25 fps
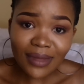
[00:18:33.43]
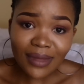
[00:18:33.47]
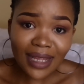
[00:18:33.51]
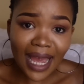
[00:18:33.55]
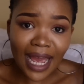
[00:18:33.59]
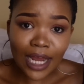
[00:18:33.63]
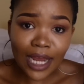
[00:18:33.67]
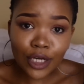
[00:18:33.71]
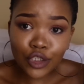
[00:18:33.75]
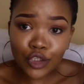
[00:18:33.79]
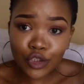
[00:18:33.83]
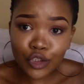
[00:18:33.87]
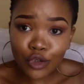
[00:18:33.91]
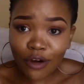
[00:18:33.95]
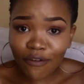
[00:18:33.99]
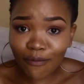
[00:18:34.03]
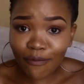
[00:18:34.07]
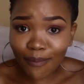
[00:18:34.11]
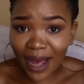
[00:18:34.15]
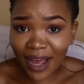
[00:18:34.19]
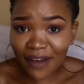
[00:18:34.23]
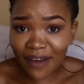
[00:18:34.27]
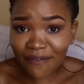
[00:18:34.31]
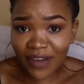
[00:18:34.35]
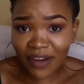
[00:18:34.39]
And 2 of
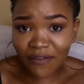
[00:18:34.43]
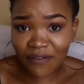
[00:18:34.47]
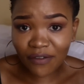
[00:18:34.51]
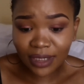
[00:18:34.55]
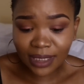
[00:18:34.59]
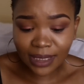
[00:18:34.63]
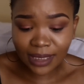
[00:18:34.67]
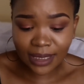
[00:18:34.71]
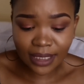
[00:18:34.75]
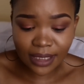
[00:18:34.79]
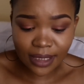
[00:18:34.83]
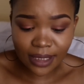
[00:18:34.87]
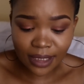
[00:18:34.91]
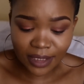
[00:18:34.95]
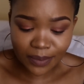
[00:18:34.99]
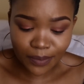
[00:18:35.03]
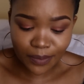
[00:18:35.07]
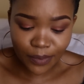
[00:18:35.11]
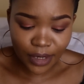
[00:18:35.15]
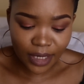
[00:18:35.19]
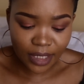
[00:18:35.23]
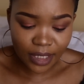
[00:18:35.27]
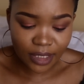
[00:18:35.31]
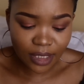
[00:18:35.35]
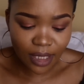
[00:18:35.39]
my favorite setting
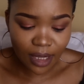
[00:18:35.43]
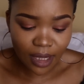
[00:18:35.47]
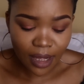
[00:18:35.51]
sprays,